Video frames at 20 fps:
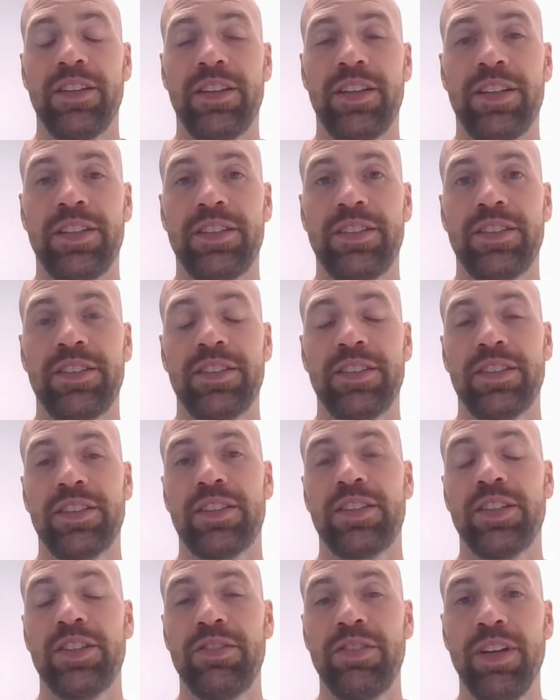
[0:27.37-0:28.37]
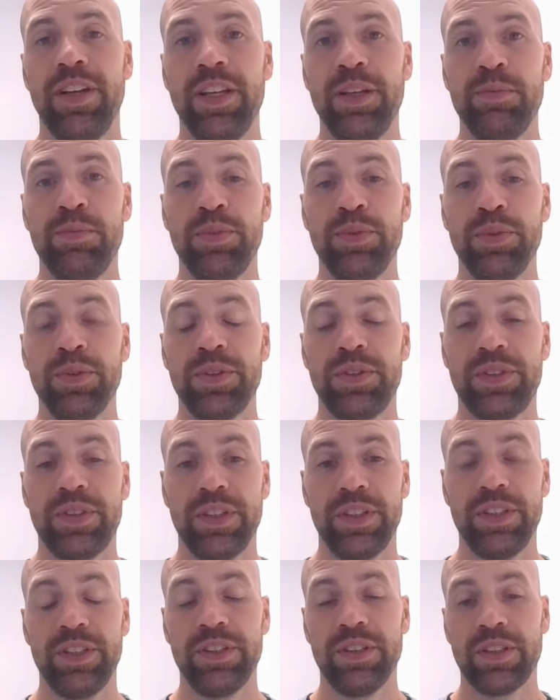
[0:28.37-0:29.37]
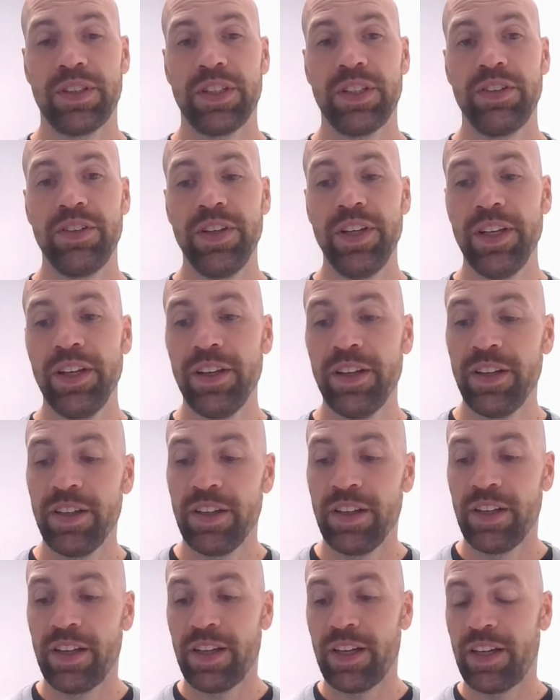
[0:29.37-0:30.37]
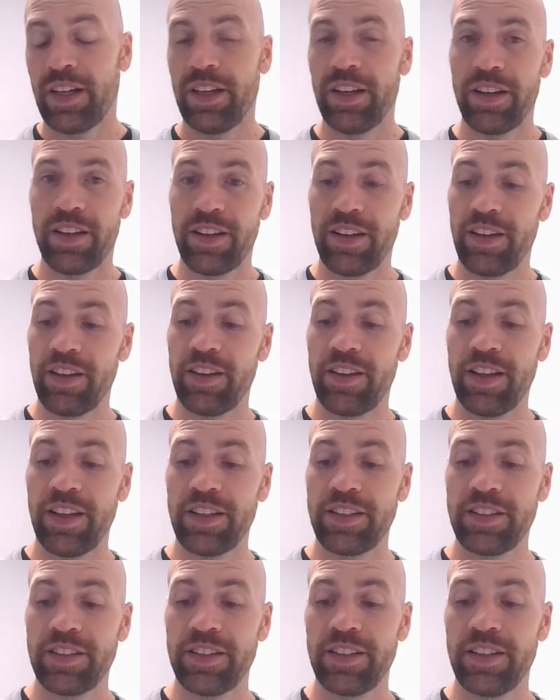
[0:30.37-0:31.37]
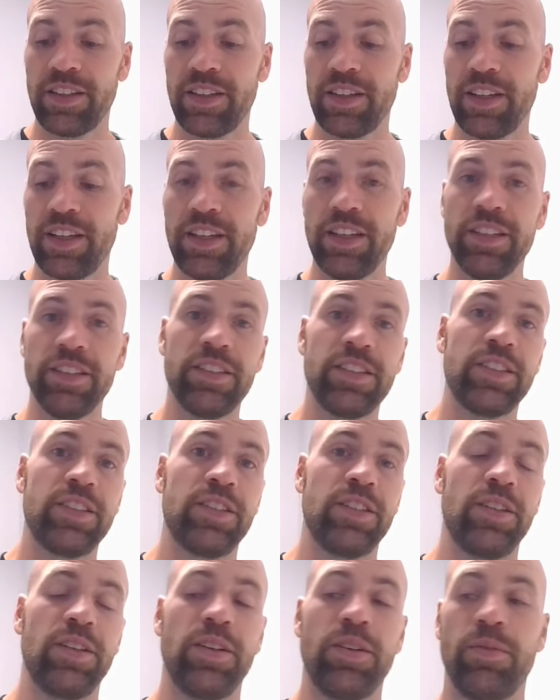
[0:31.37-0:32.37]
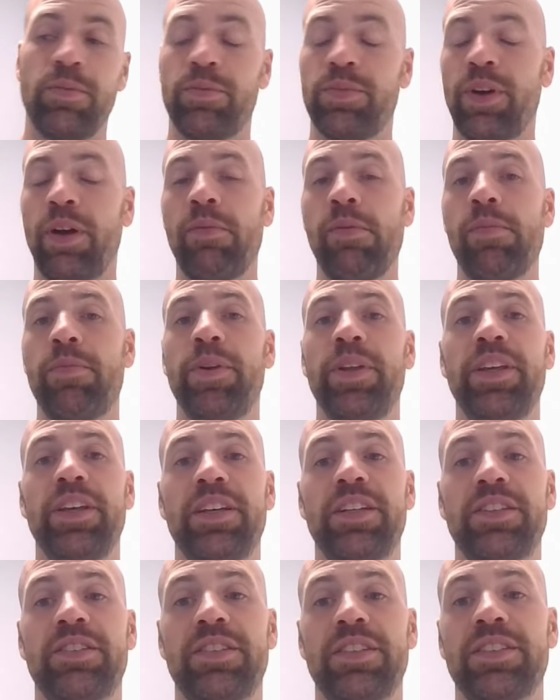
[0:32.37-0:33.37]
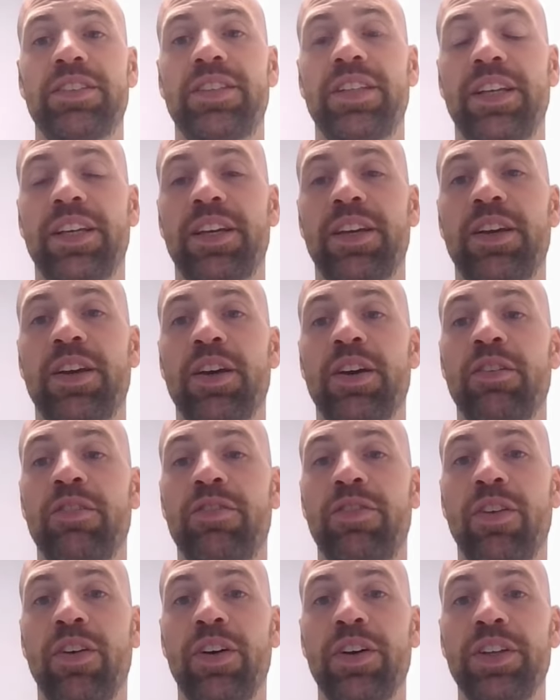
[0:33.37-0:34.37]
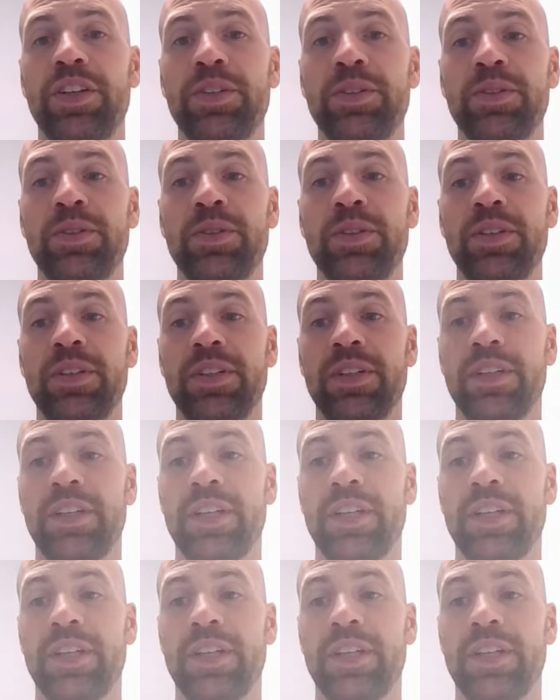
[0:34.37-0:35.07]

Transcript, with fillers: that could really boost your career and that is probably interesting for you